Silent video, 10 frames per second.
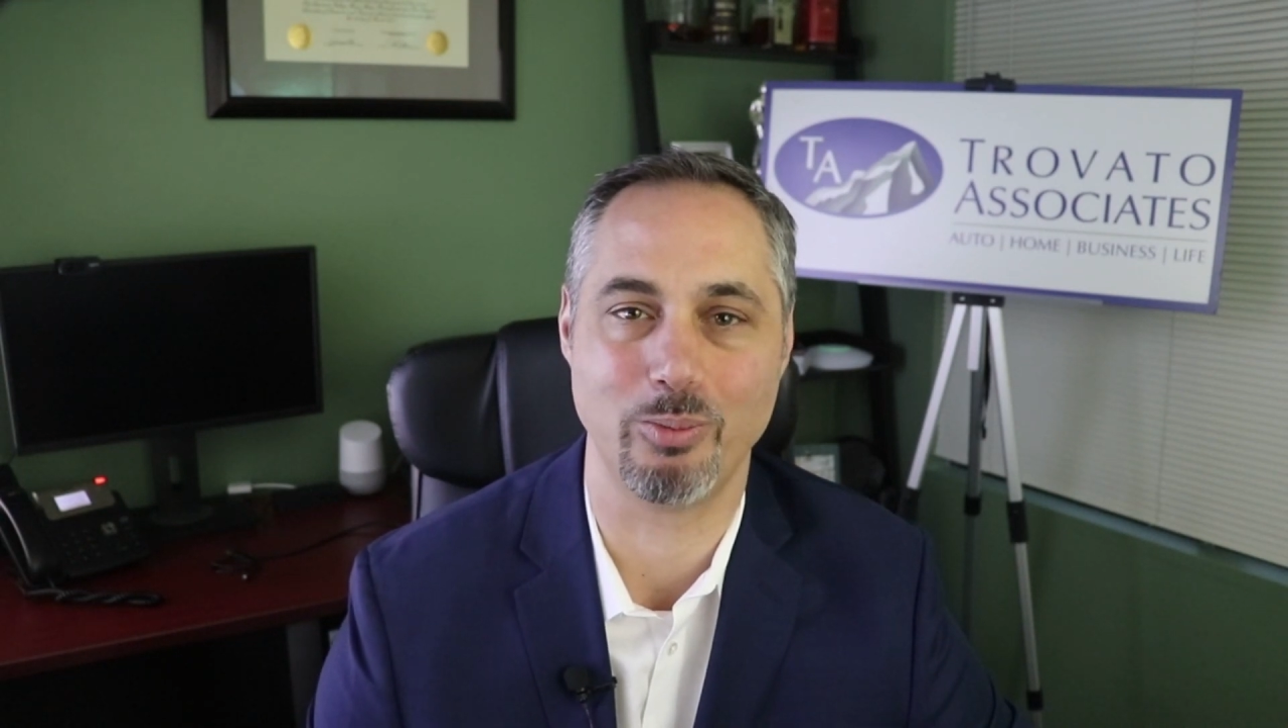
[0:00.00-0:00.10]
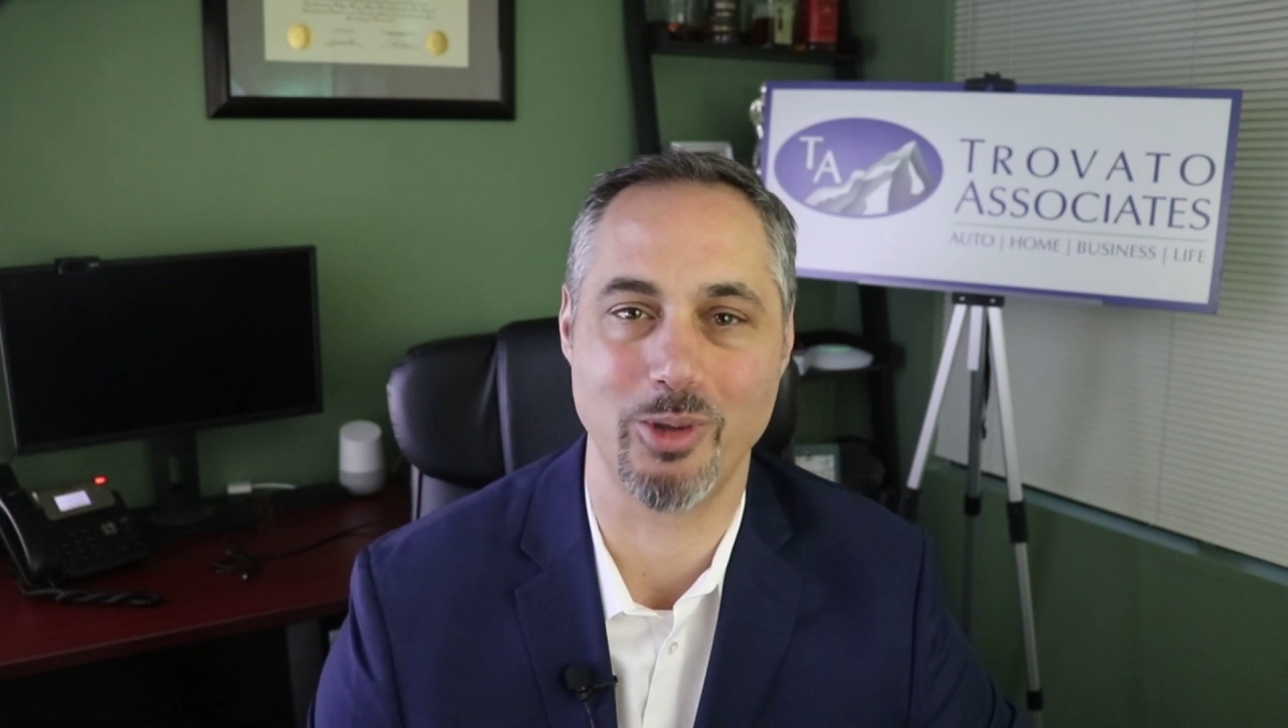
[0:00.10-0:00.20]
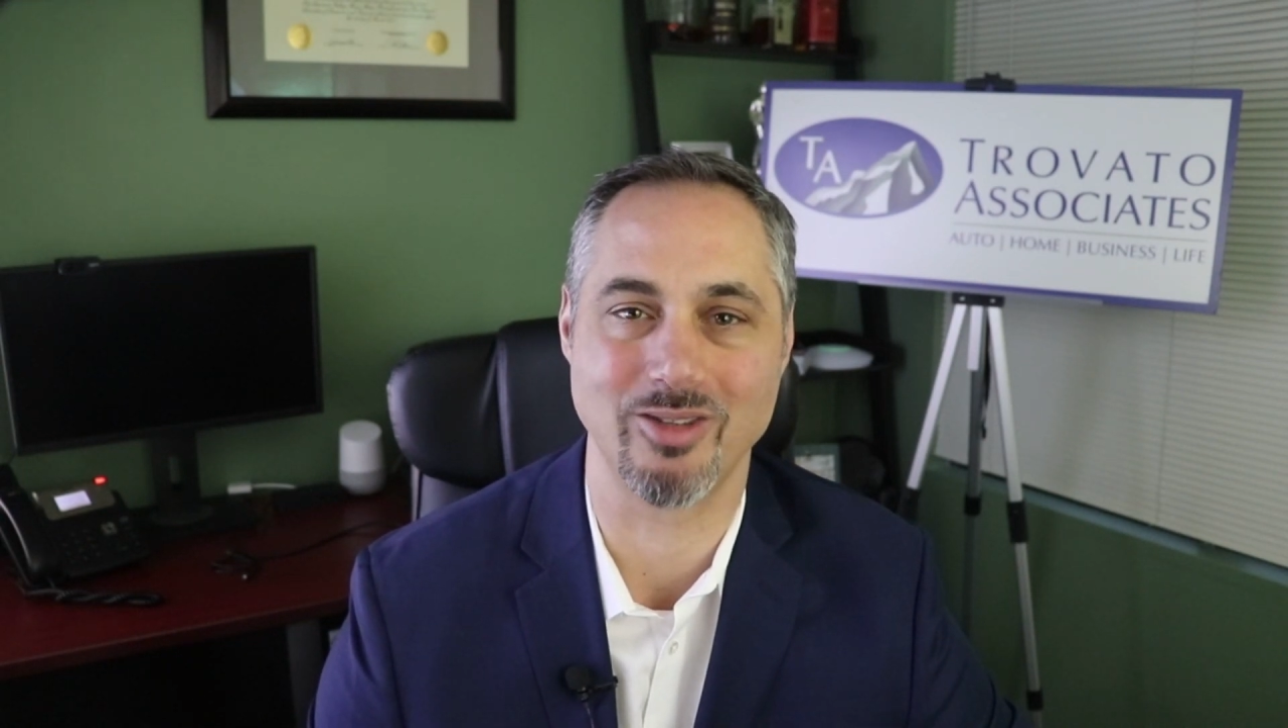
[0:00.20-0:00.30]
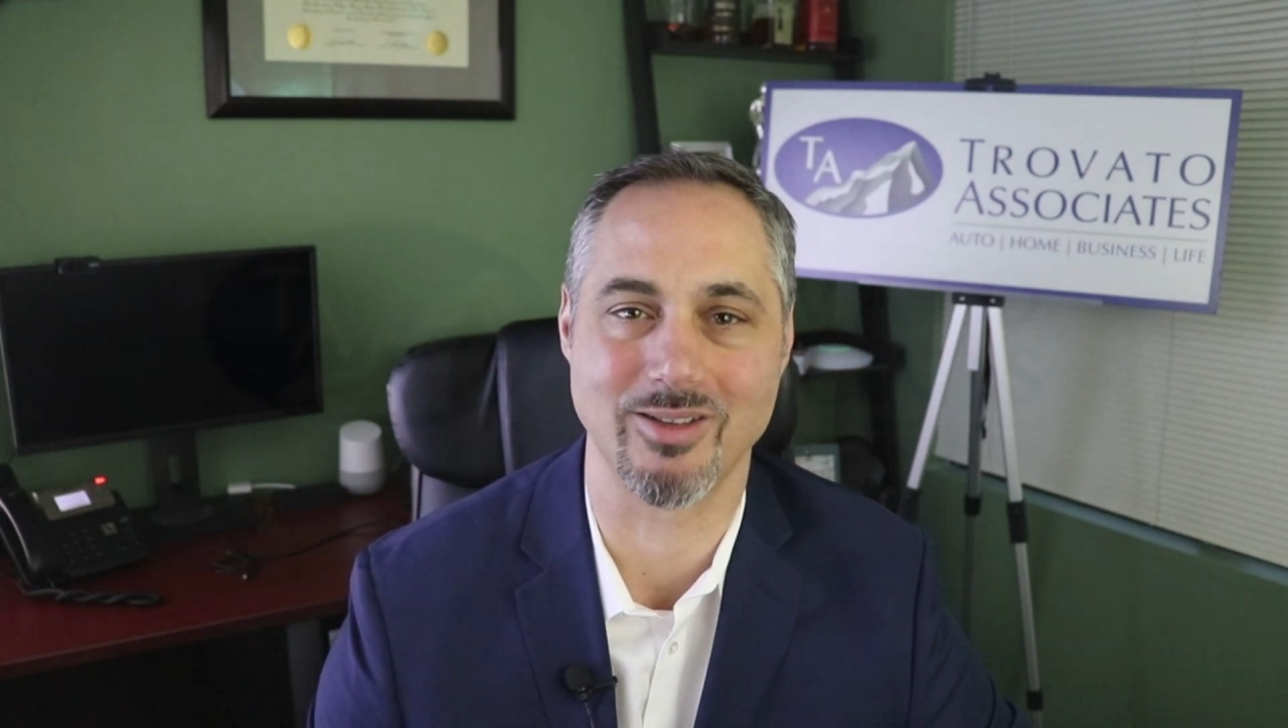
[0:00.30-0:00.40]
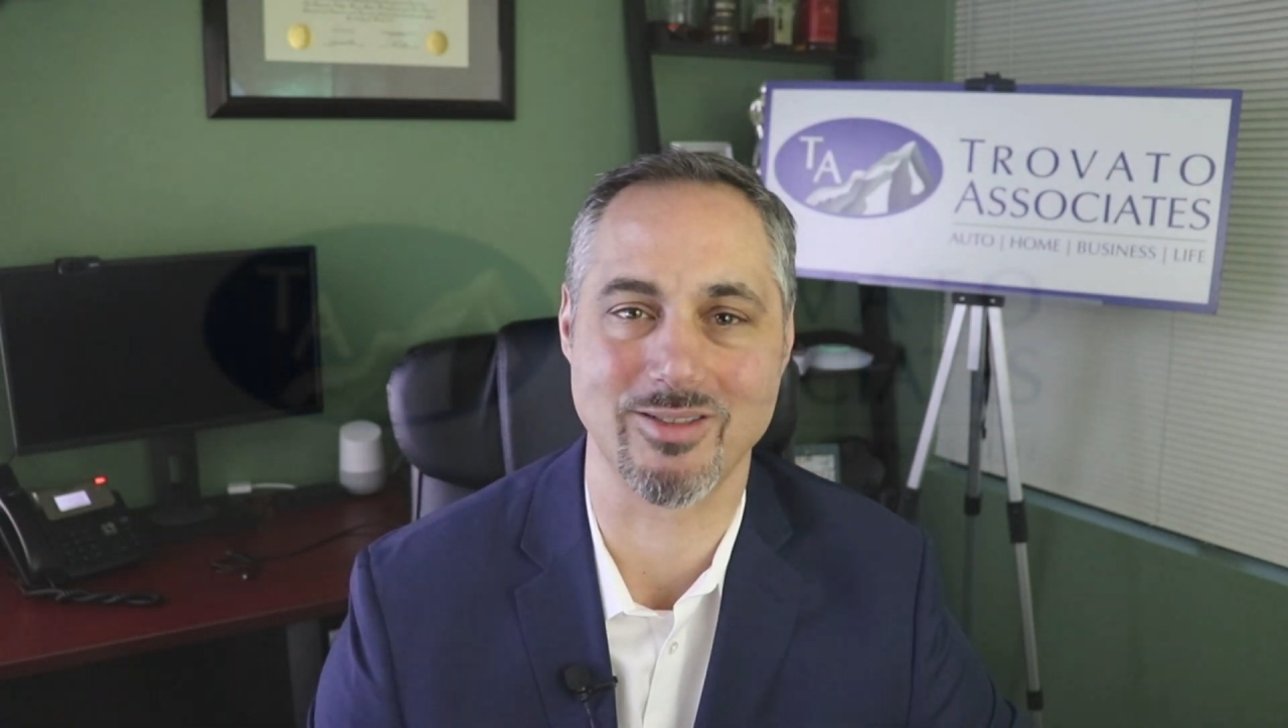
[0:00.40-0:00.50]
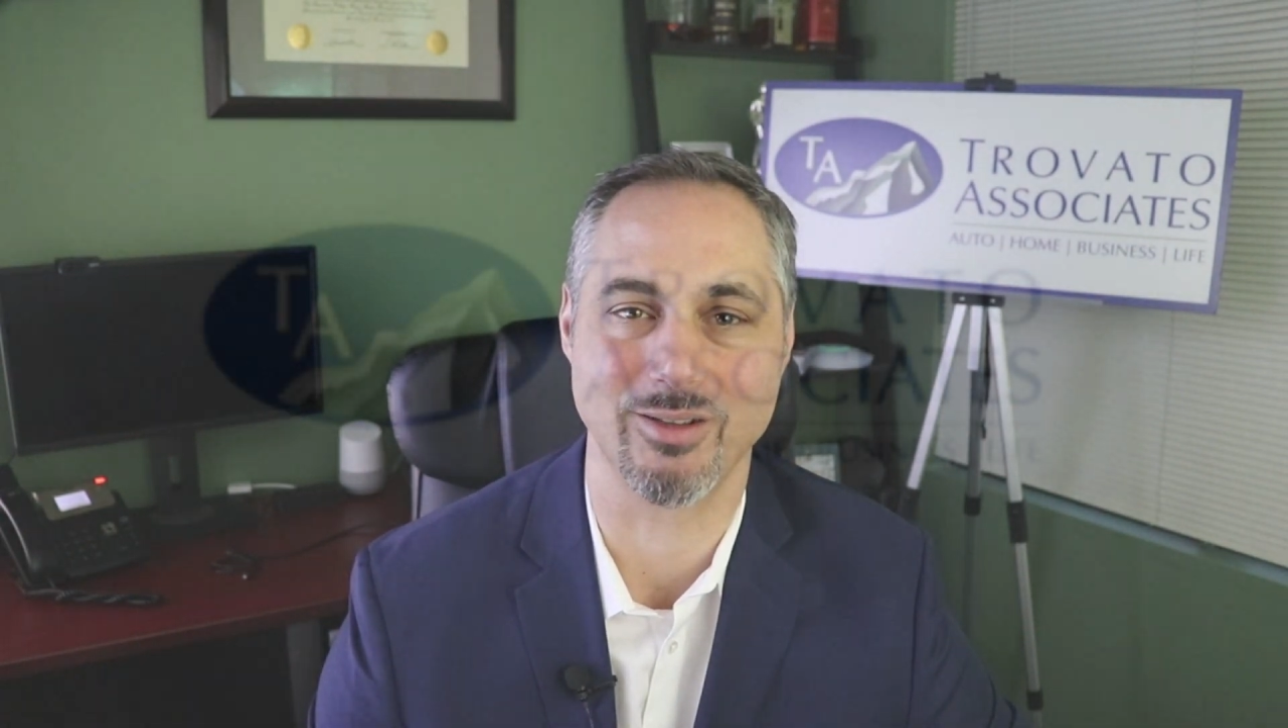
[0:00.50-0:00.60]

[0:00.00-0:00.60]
business,